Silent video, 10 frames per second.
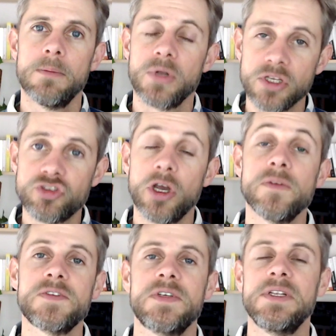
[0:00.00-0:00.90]
But I
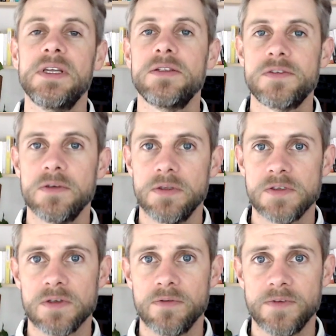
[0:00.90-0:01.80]
don't see leaders doing
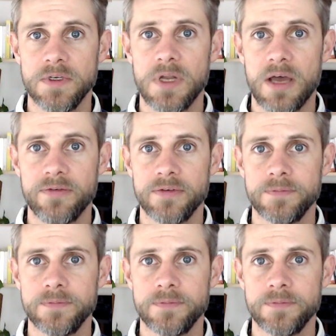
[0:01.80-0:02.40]
this often enough,